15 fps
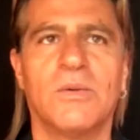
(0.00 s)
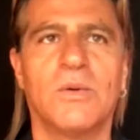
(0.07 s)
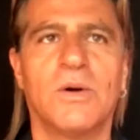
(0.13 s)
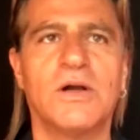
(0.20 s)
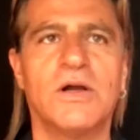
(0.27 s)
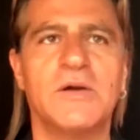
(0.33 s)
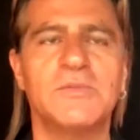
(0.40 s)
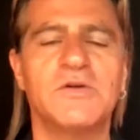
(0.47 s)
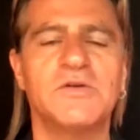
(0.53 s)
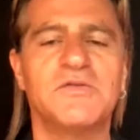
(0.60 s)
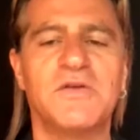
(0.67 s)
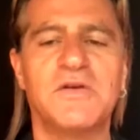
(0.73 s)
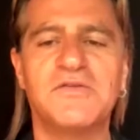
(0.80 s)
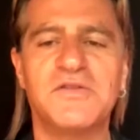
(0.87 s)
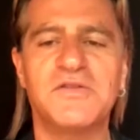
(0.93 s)
Welcome to
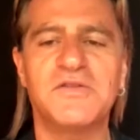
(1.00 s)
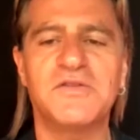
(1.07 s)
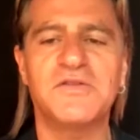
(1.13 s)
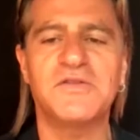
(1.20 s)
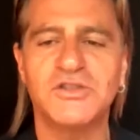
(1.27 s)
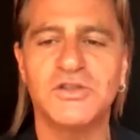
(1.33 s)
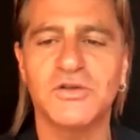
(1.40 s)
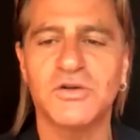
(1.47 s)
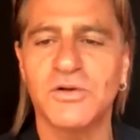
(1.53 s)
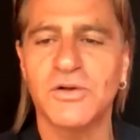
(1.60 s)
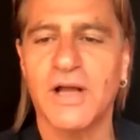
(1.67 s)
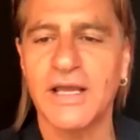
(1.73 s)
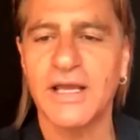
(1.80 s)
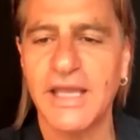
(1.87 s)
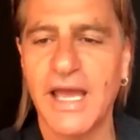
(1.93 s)
Fifth Dimensional
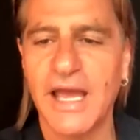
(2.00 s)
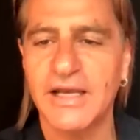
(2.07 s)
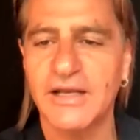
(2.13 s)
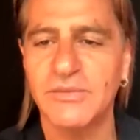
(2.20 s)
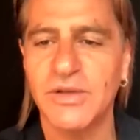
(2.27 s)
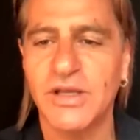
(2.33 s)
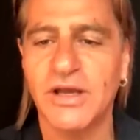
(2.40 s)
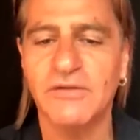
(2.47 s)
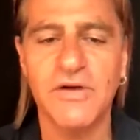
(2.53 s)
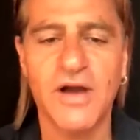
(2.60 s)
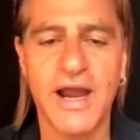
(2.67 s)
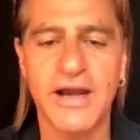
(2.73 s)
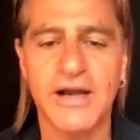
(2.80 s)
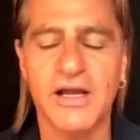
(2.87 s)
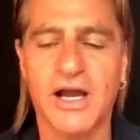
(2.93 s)
Academy of
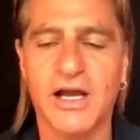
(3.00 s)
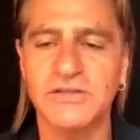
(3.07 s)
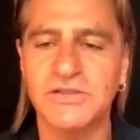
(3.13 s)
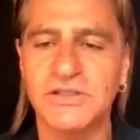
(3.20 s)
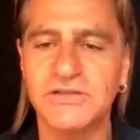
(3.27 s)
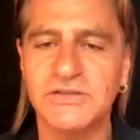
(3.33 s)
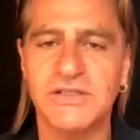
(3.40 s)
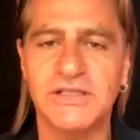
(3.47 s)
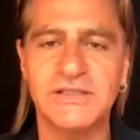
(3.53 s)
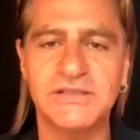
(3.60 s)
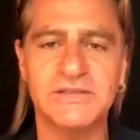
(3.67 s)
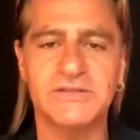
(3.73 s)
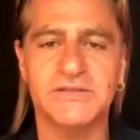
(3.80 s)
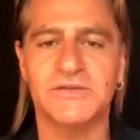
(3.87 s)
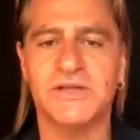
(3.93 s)
Higher
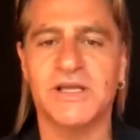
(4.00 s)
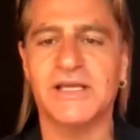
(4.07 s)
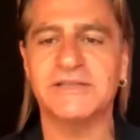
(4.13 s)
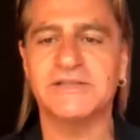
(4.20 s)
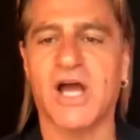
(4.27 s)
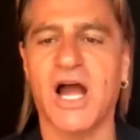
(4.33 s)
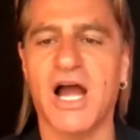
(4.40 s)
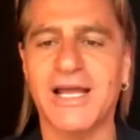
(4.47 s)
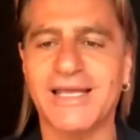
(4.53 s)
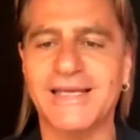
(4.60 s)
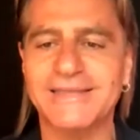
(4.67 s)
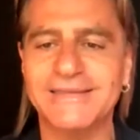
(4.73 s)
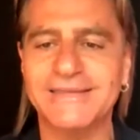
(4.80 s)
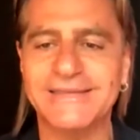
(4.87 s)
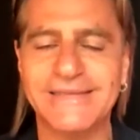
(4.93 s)
Consciousness. Today is
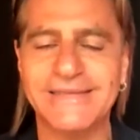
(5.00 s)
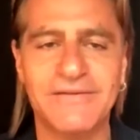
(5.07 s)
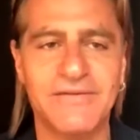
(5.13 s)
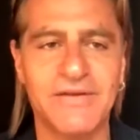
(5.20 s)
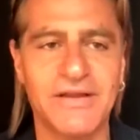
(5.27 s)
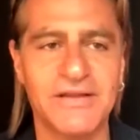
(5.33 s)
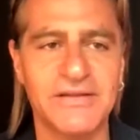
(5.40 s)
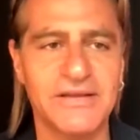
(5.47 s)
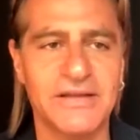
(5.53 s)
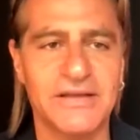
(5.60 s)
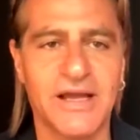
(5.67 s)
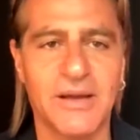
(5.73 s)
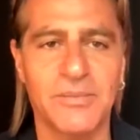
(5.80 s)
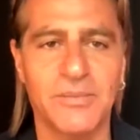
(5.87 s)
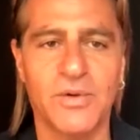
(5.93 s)
August 7th, and
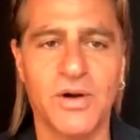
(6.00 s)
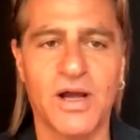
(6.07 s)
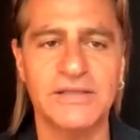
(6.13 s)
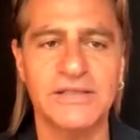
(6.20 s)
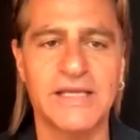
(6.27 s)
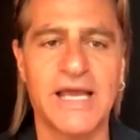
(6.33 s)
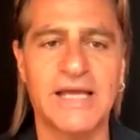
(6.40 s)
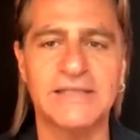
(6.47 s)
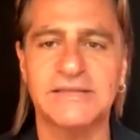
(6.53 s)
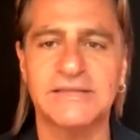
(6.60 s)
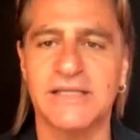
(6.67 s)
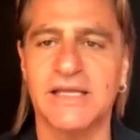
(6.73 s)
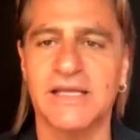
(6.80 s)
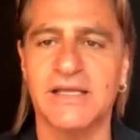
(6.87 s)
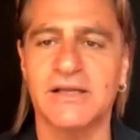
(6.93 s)
I'm
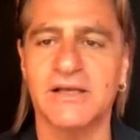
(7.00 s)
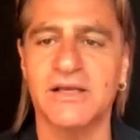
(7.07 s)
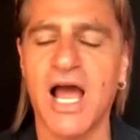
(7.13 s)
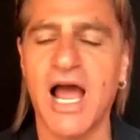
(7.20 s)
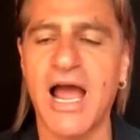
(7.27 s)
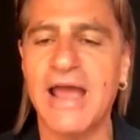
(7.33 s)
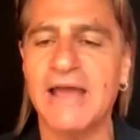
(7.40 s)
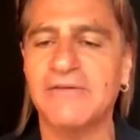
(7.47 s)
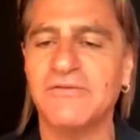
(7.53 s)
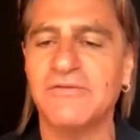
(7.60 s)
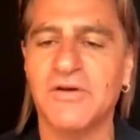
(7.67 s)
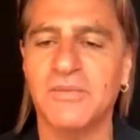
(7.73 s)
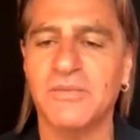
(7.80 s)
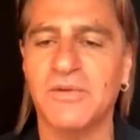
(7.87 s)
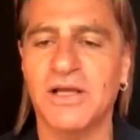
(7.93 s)
broadcasting live
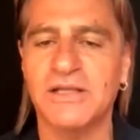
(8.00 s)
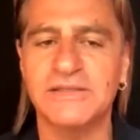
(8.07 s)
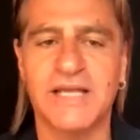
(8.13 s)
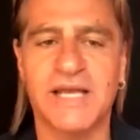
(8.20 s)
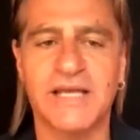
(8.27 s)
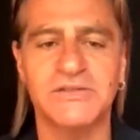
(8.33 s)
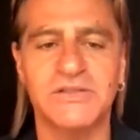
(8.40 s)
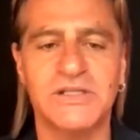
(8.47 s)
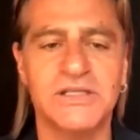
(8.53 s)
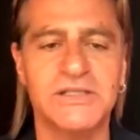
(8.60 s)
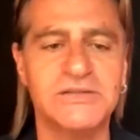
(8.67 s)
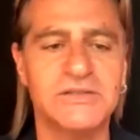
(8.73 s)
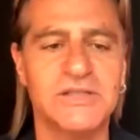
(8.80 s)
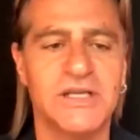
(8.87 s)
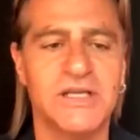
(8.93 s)
from Los
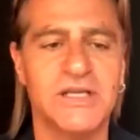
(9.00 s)
Angeles.